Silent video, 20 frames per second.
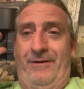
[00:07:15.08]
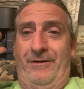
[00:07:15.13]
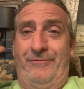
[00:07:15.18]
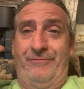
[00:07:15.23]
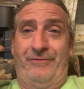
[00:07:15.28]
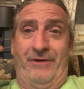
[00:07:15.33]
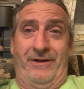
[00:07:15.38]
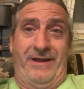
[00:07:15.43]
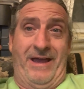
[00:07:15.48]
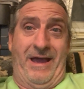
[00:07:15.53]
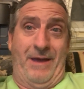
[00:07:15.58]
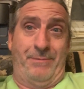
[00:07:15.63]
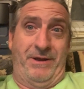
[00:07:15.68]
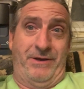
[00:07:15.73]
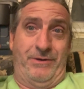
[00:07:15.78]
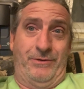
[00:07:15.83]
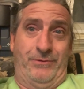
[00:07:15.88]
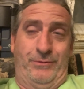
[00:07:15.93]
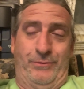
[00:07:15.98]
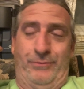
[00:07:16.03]
fun, happy
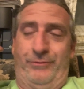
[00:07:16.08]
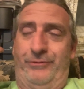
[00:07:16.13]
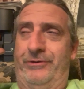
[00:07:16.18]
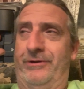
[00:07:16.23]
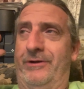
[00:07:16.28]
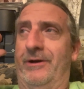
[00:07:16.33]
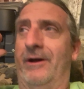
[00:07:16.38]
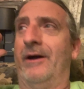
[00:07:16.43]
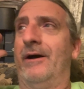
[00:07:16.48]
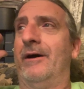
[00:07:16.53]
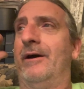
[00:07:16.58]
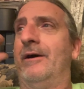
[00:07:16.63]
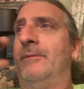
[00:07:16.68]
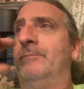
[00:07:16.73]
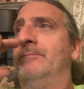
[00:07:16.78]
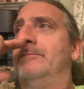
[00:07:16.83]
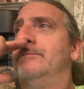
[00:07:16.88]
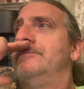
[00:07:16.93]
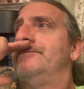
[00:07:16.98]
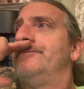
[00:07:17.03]
news. Um,